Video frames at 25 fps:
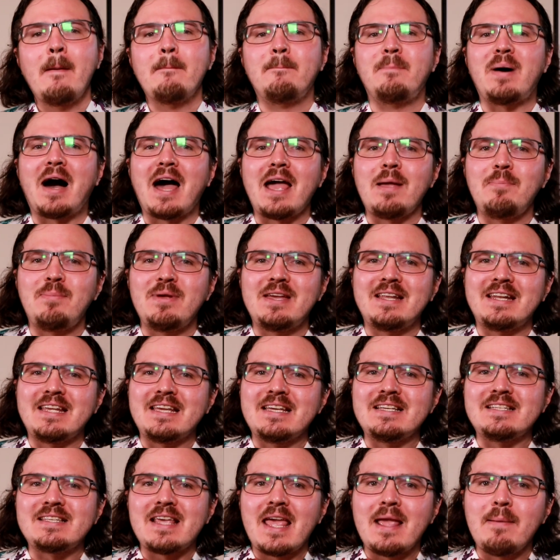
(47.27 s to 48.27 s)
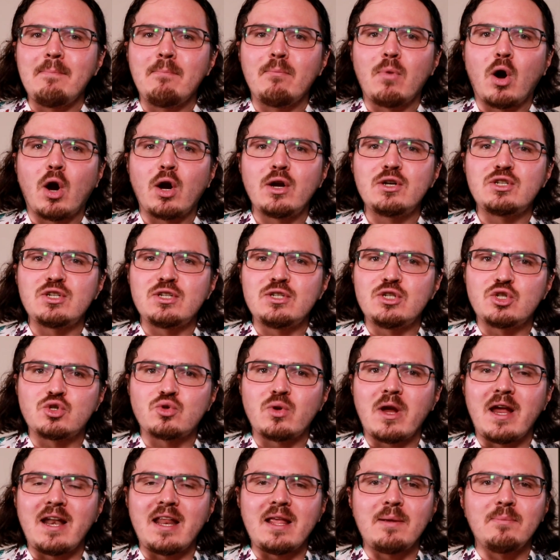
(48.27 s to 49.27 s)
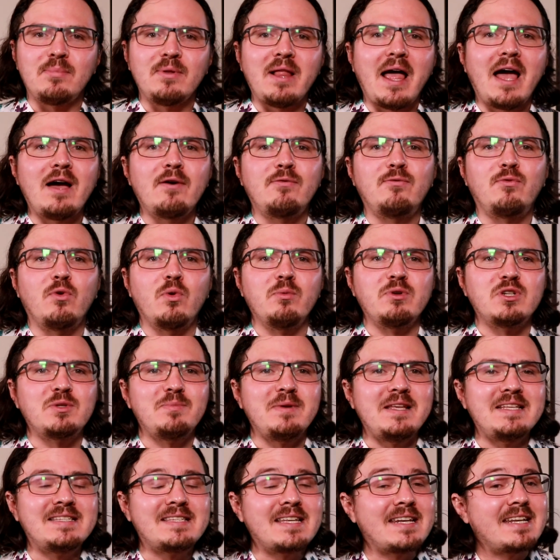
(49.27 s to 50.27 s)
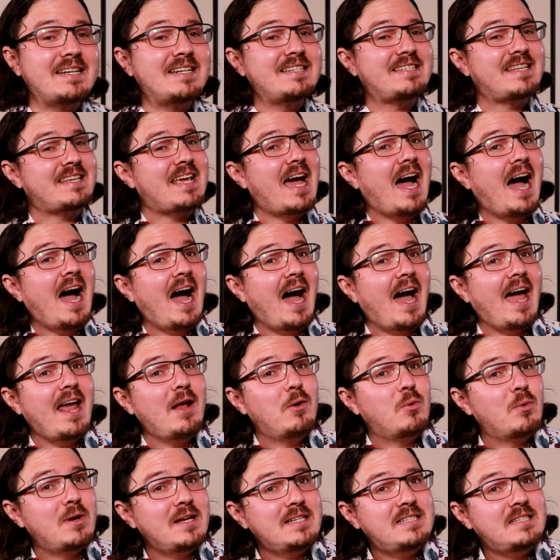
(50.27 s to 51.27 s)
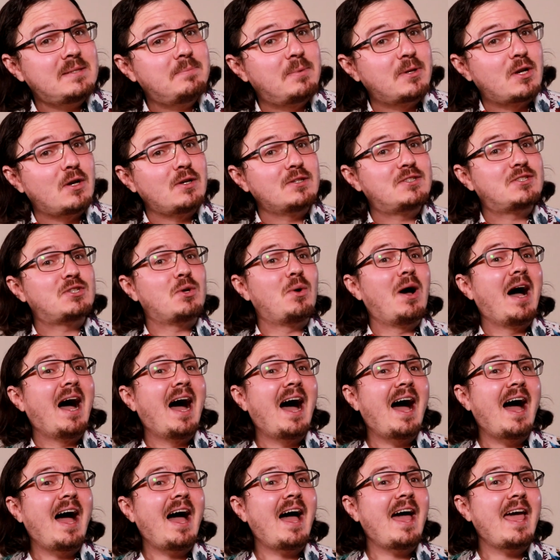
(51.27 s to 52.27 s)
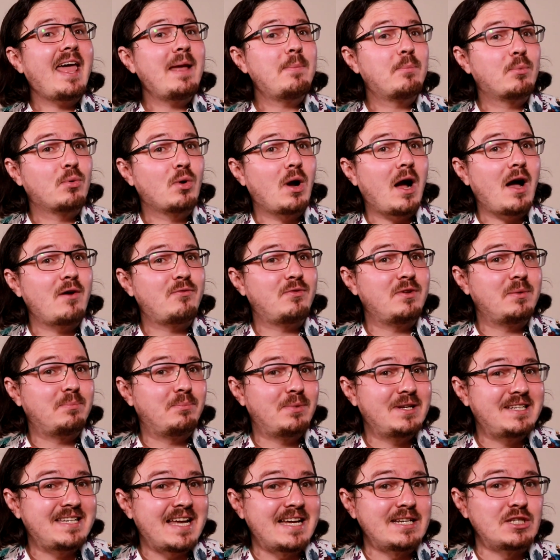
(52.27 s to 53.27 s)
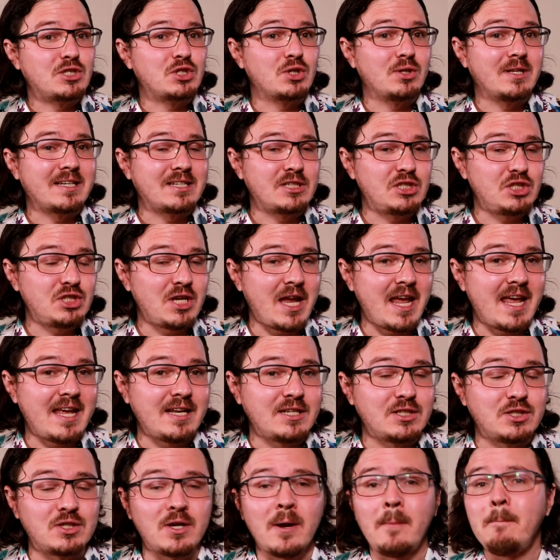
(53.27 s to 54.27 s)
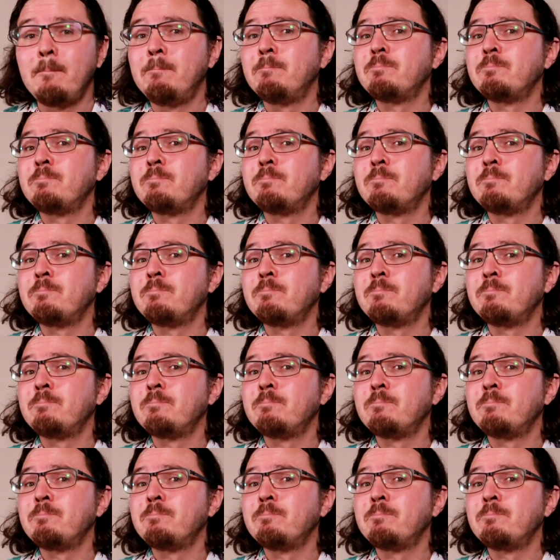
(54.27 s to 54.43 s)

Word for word: Bybit is a margin trading platform, which means that it is a high risk but also high profit potential exchange.